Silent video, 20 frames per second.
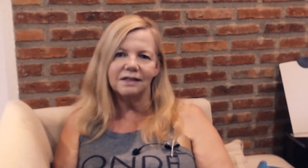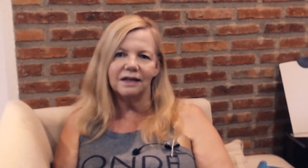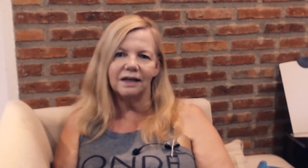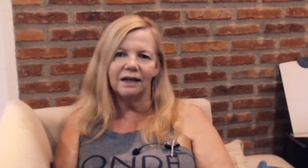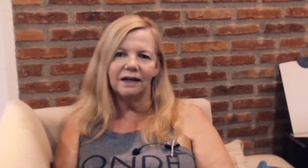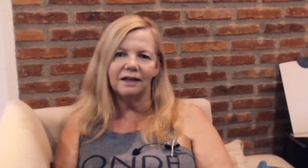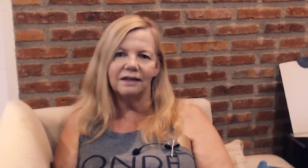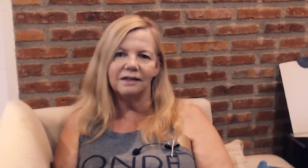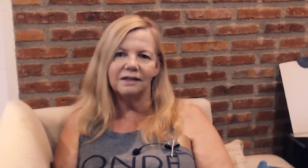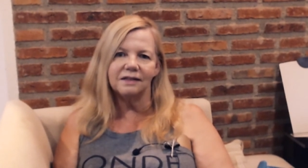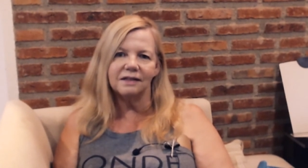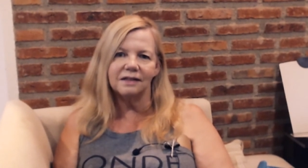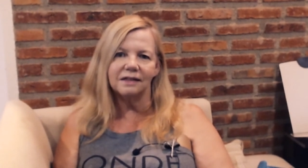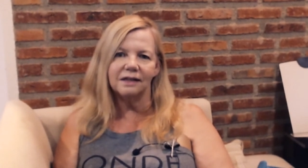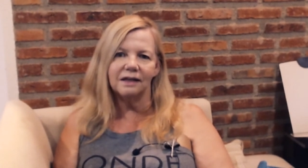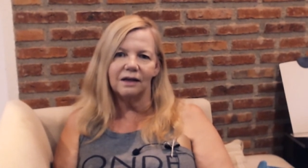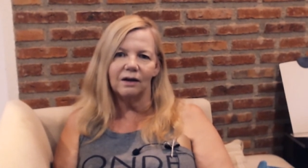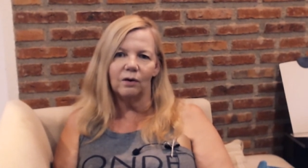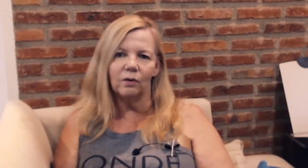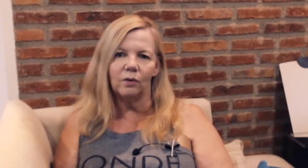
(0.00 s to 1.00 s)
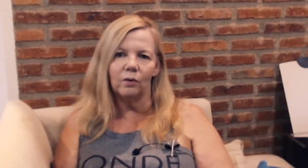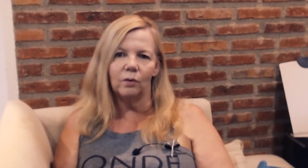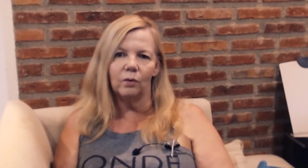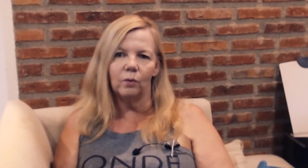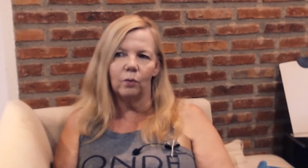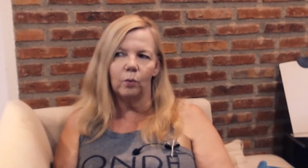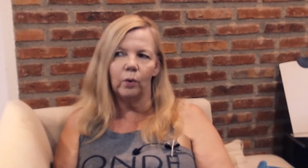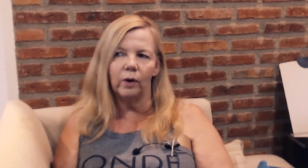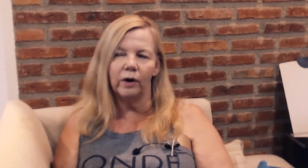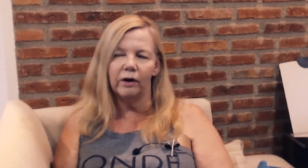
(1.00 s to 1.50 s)
And
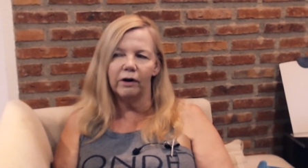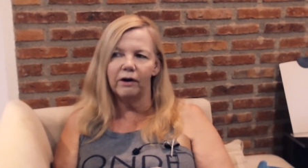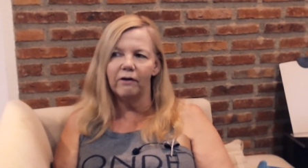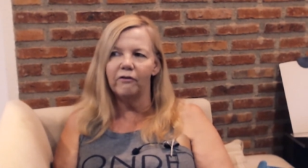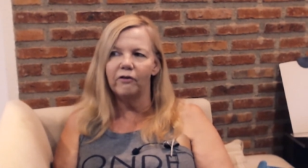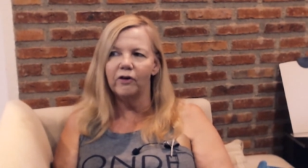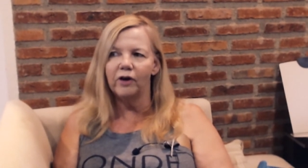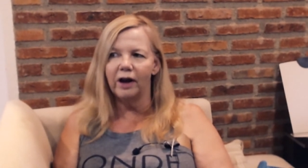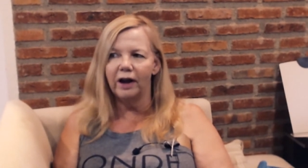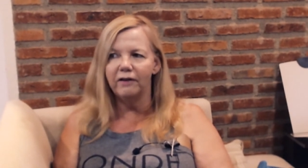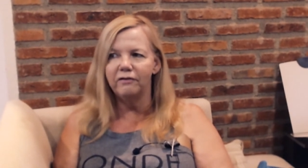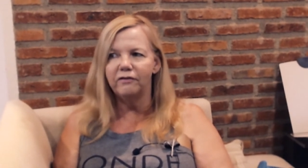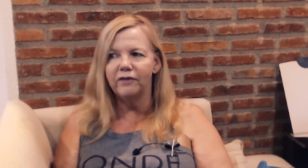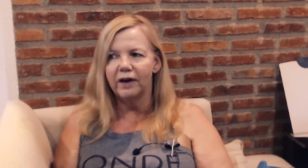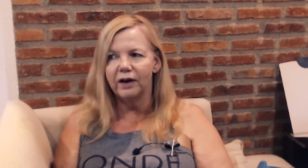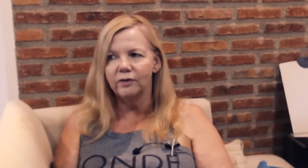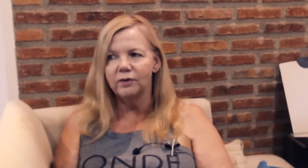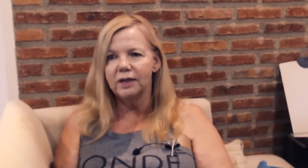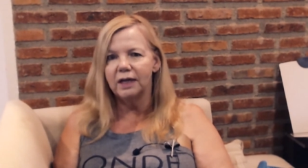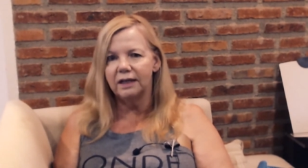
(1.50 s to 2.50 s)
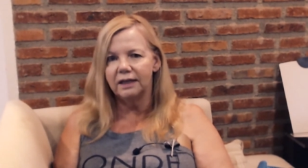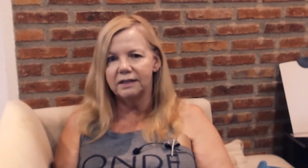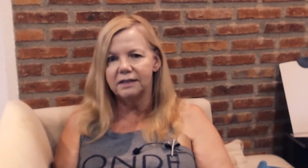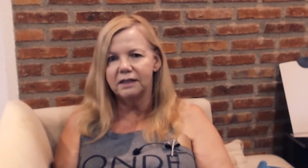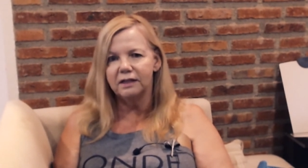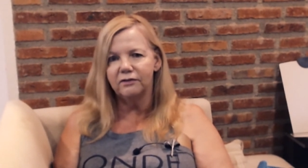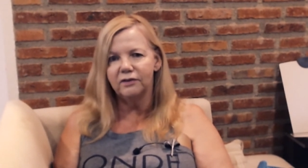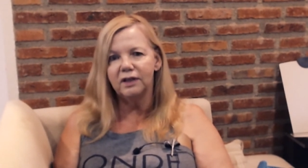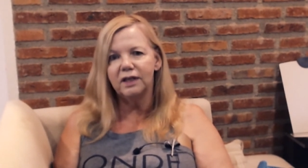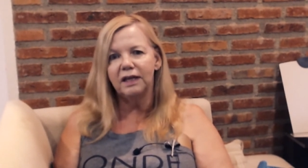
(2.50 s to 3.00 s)
wherever I found
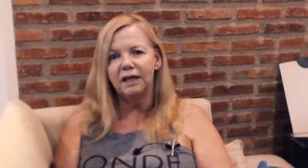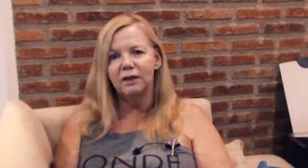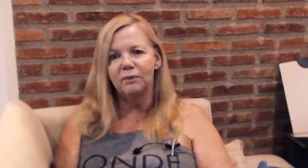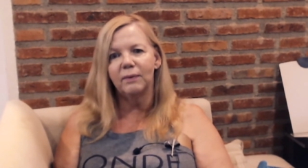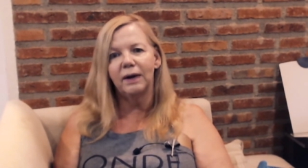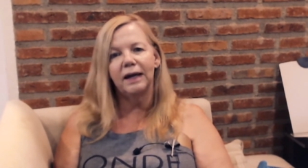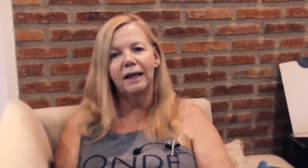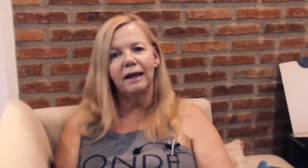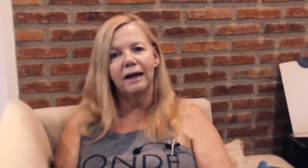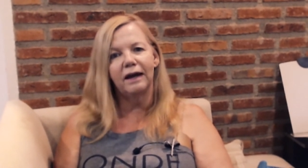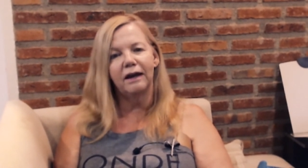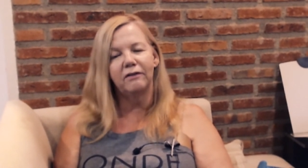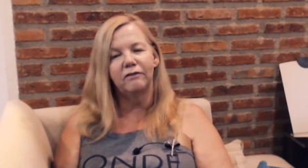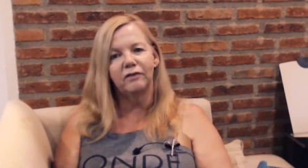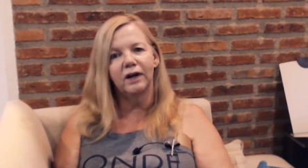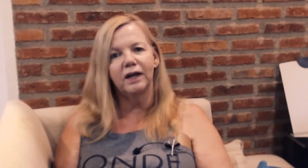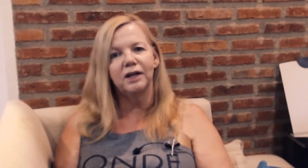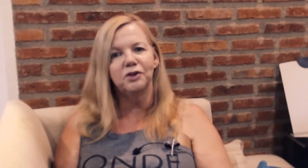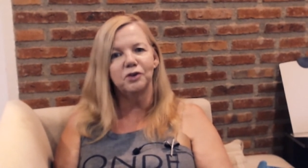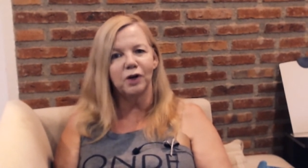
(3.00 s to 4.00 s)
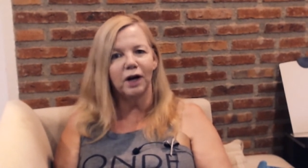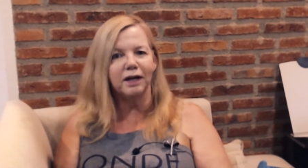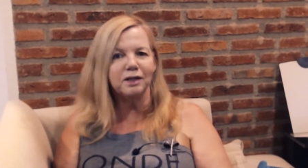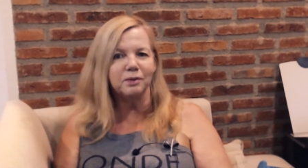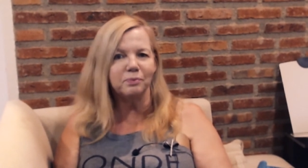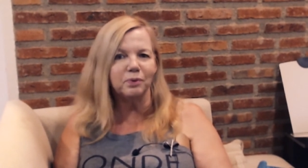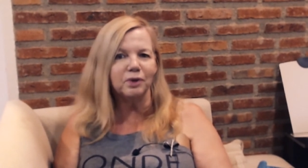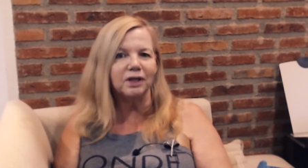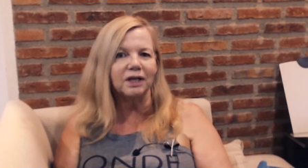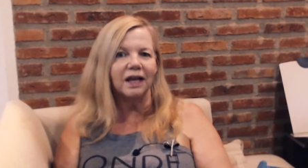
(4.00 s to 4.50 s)
negativity in my life, I tried to
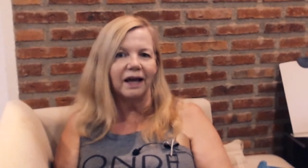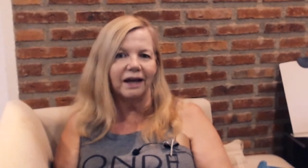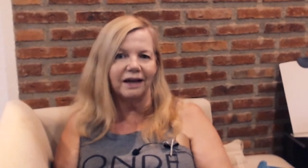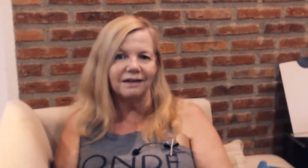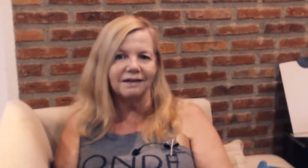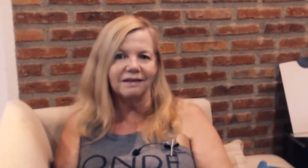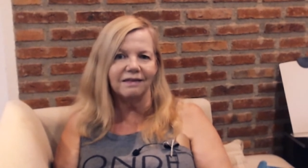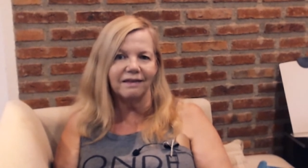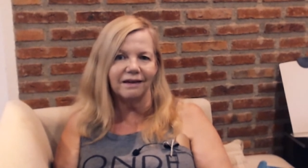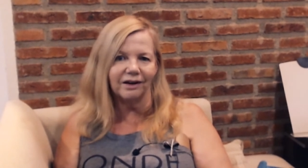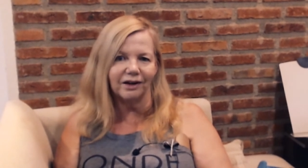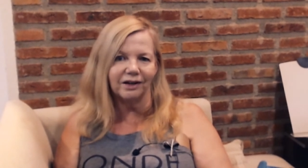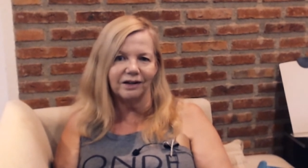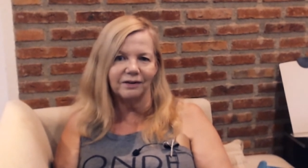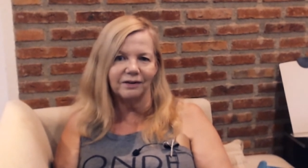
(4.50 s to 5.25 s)
put light there.